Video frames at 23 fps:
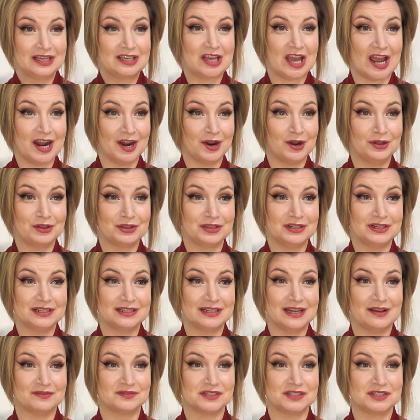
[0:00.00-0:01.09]
Carol, you
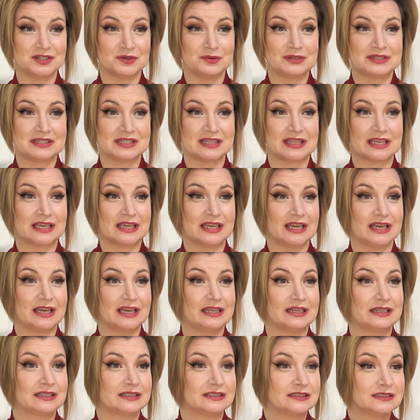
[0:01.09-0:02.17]
didn't have to do it to the kid.